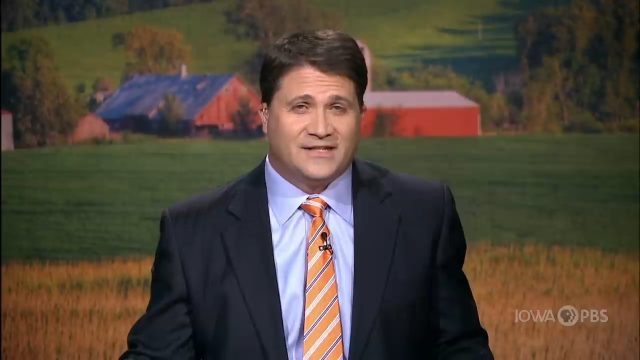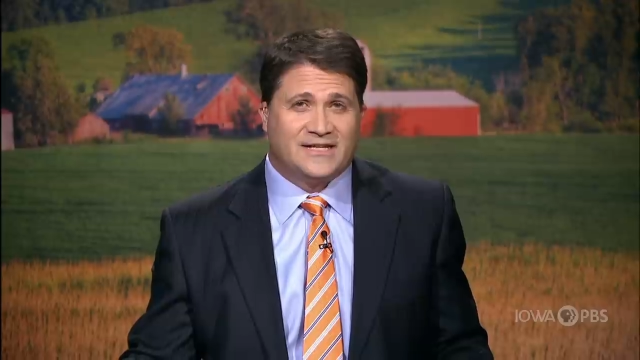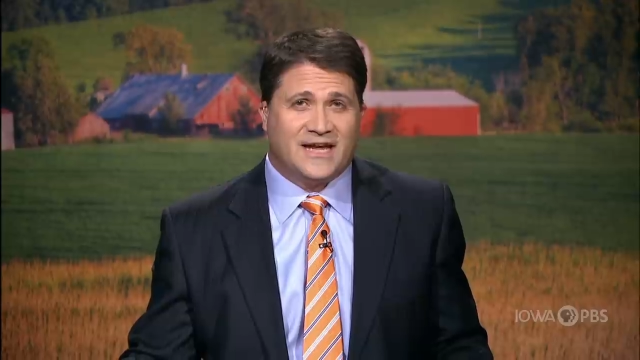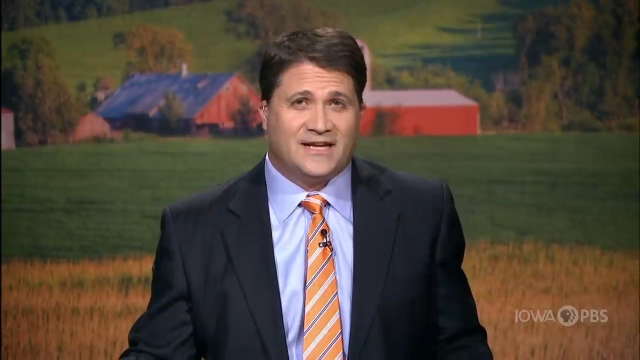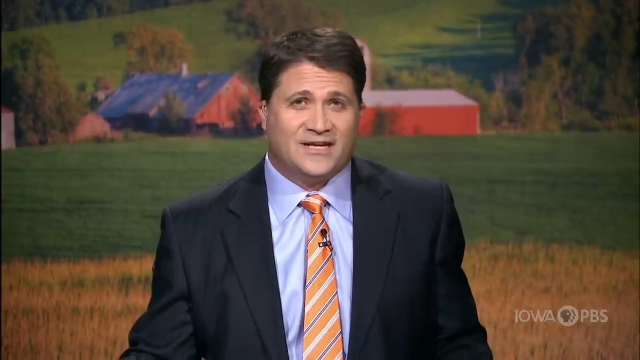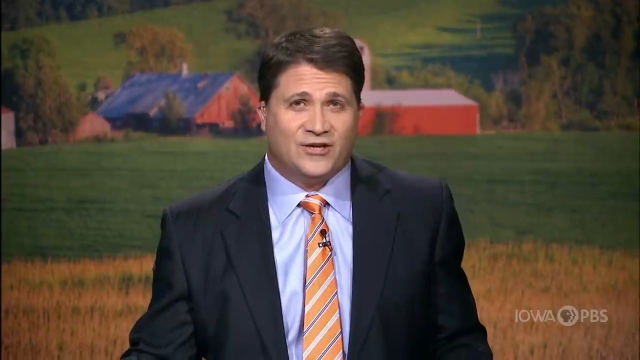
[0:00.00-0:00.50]
and
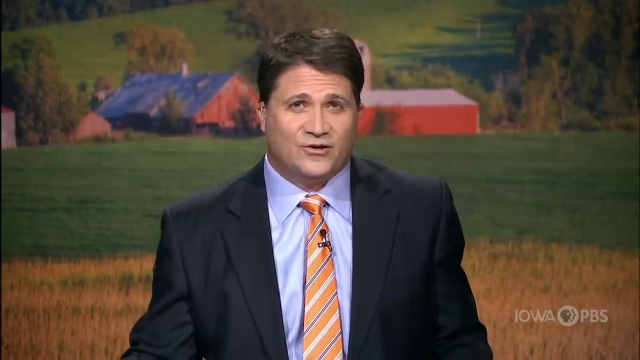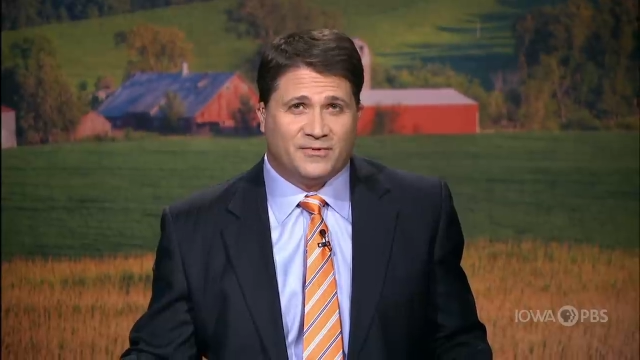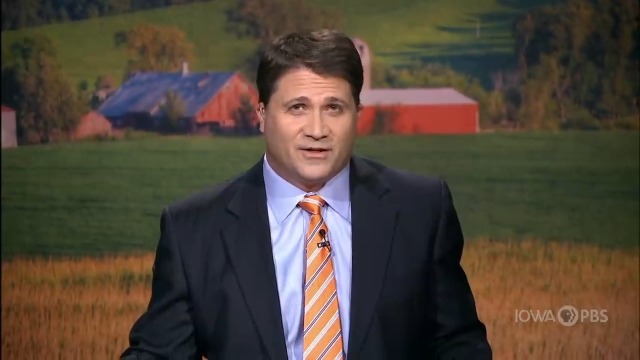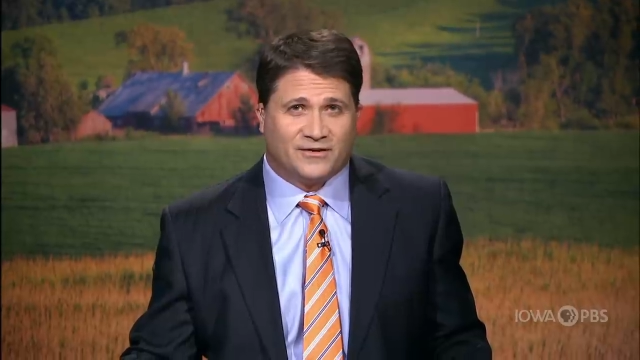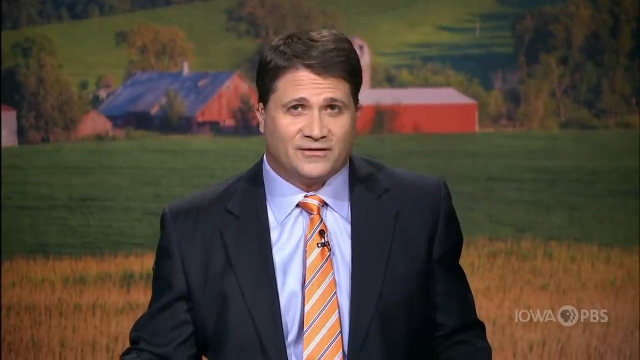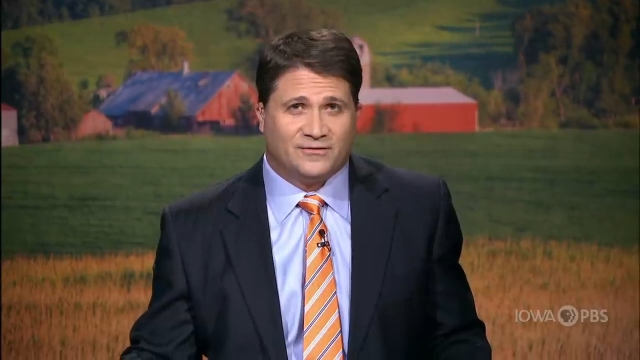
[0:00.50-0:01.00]
Dan
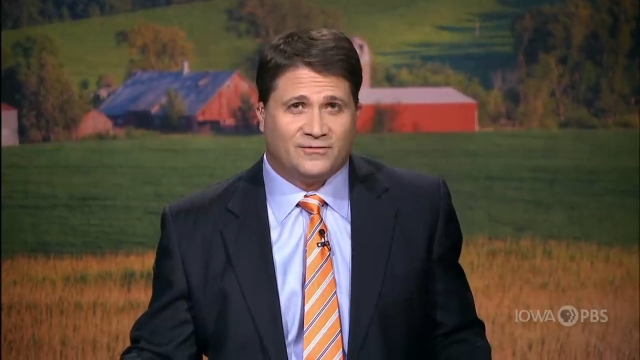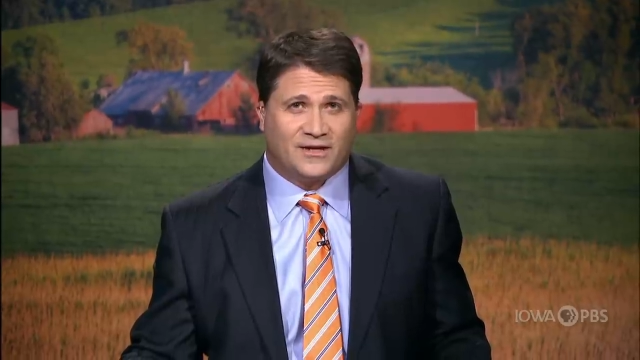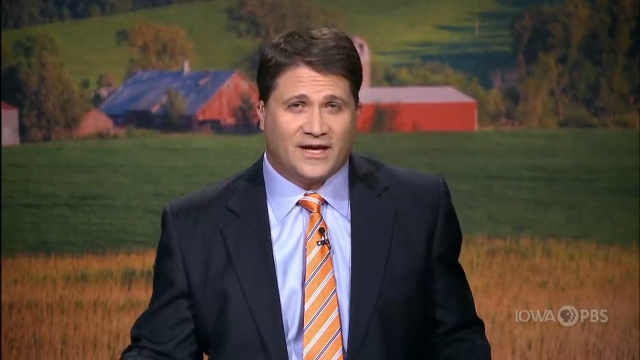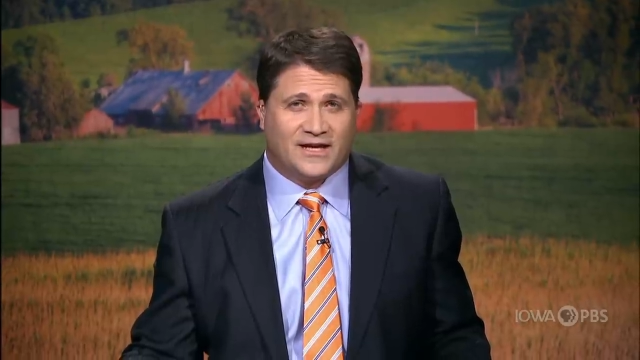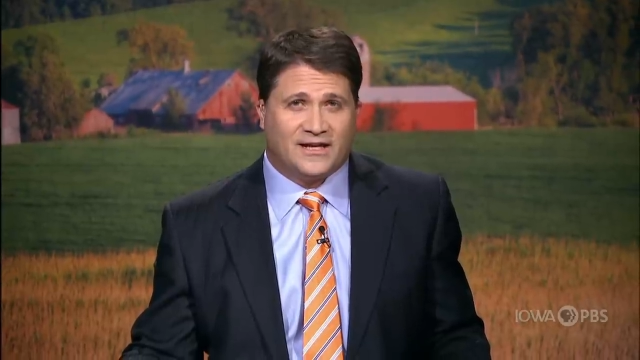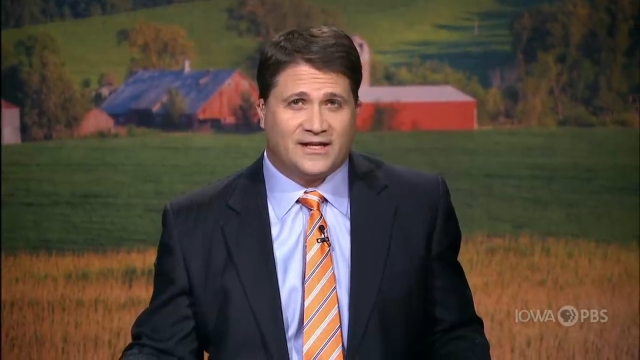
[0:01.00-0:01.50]
Hueber
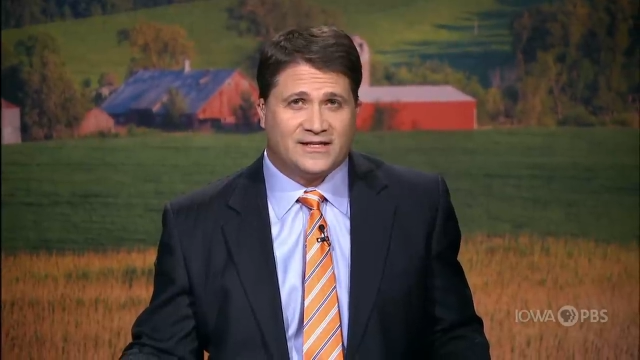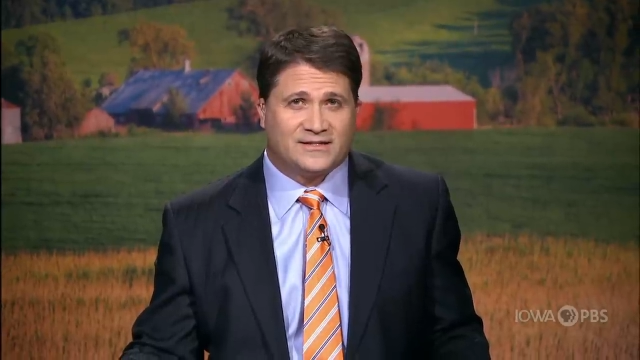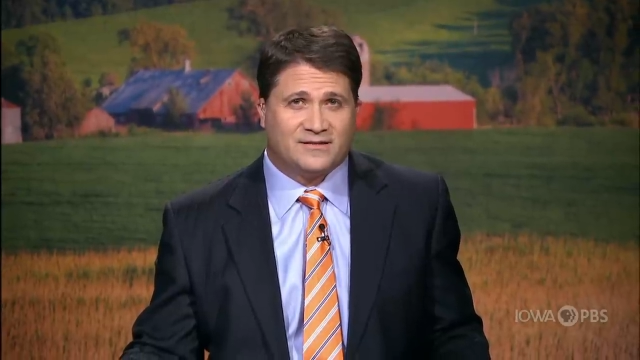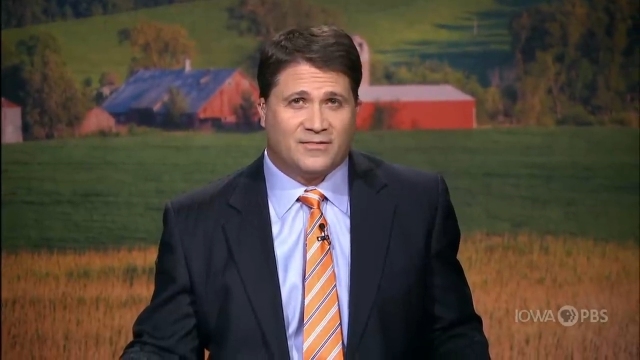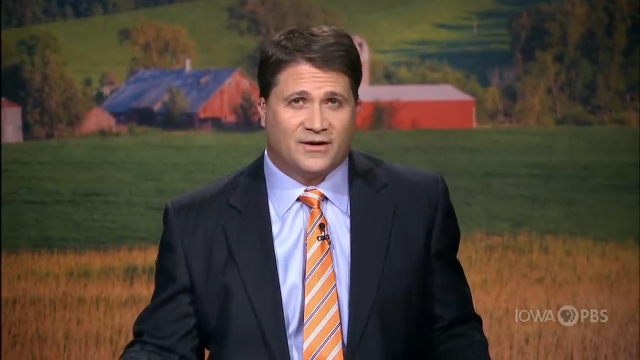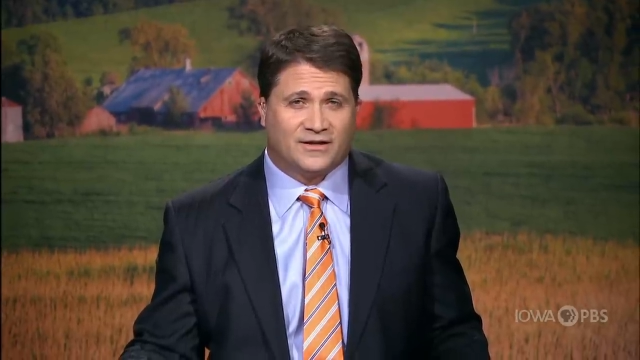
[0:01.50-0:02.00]
will
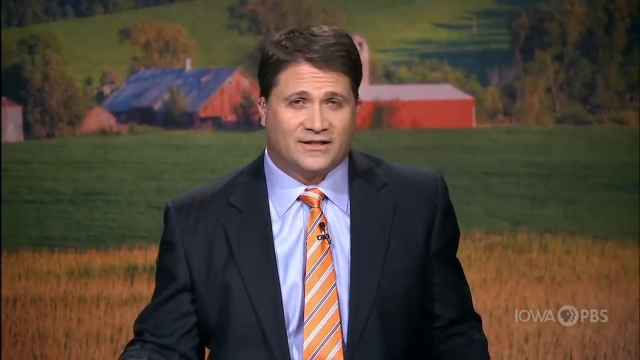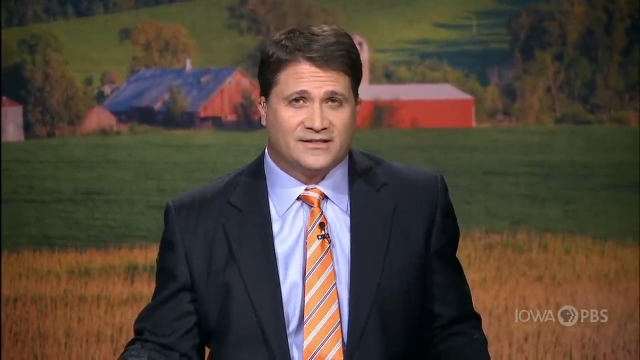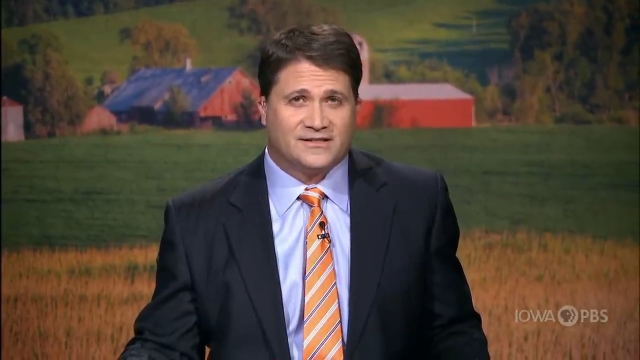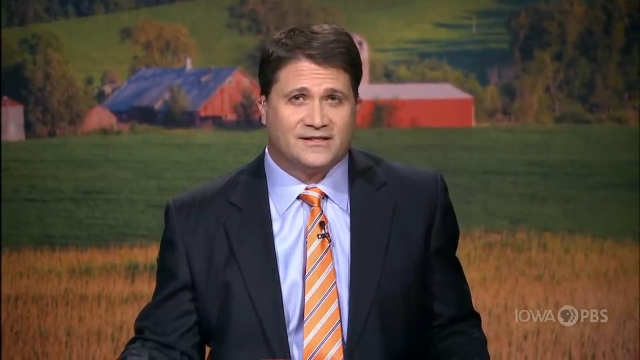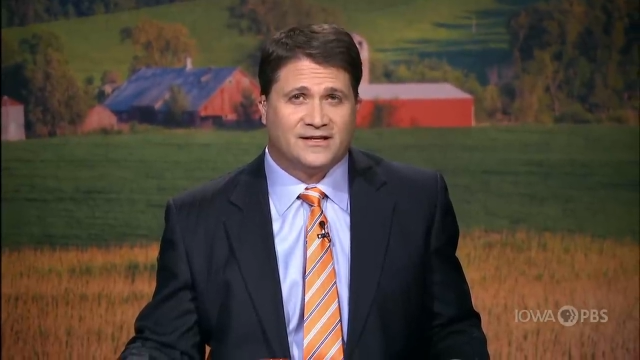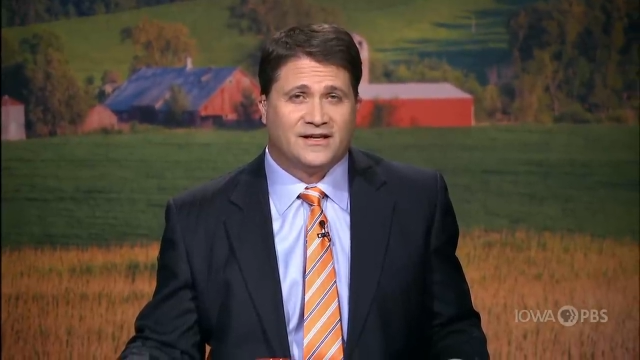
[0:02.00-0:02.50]
analyze the
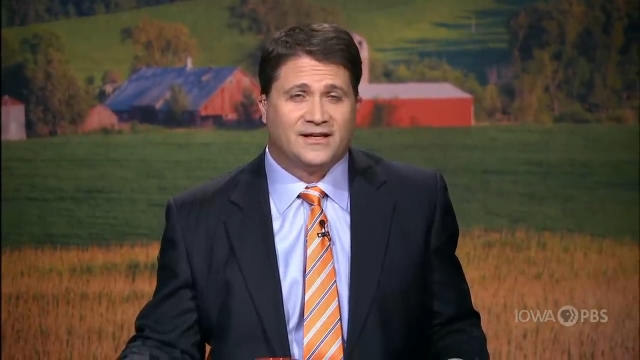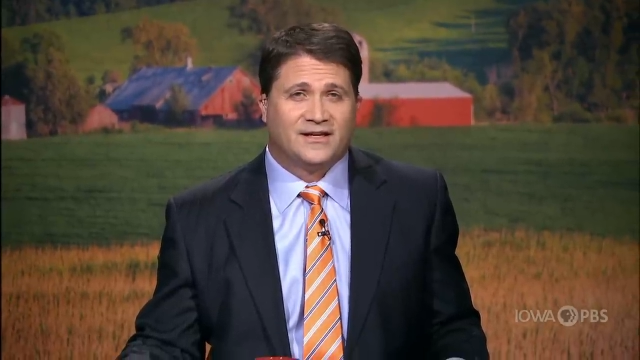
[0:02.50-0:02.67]
markets.